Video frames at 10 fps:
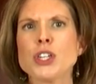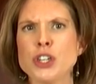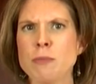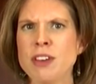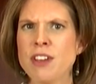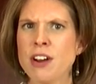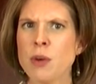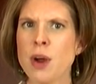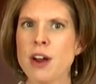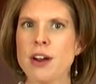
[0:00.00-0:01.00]
Do be very
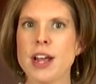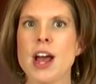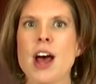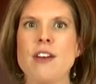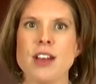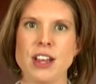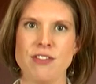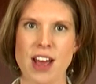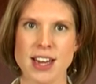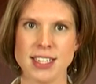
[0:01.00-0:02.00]
wary of any
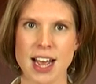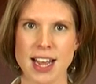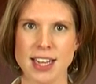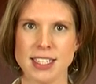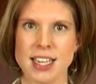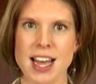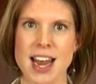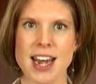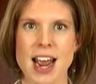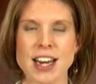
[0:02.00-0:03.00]
fad diets.
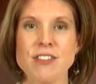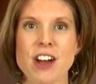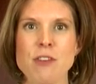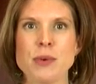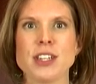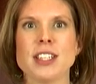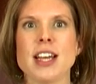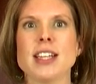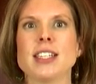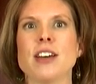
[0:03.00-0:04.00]

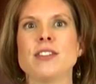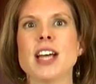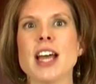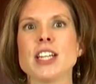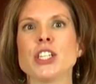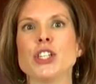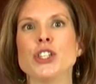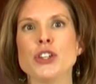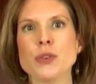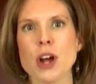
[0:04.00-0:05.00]
95% of diets
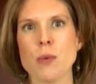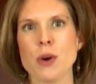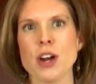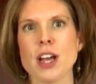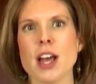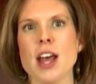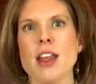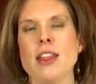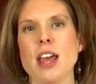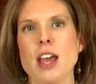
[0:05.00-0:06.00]
do not work.
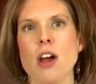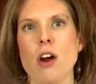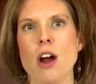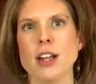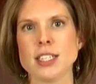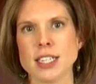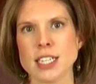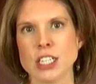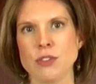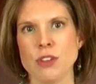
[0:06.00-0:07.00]
They are
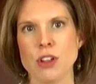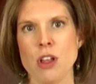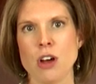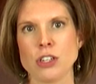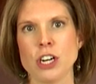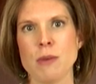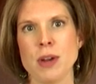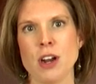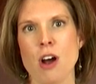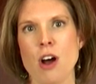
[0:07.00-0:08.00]
unsuccessful in the long term
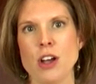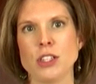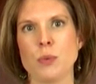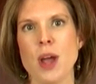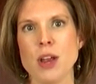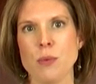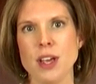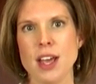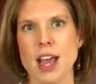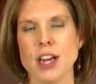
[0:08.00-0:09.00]
and cause weight
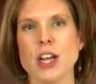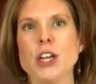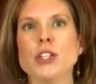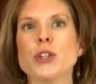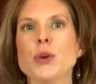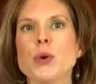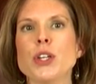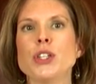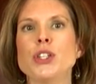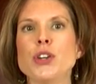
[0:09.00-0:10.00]
regain. So
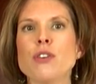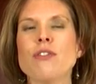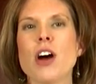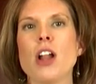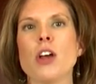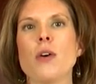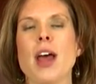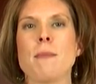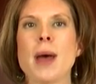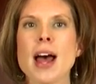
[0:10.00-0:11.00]
do follow
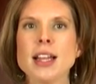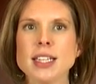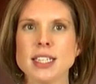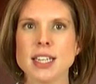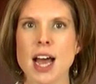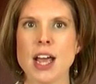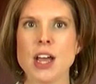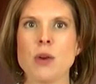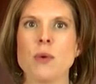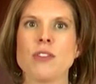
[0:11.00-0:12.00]
a balanced
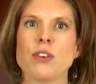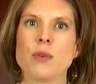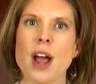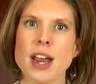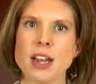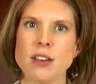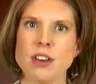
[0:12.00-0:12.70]
diet with a variety of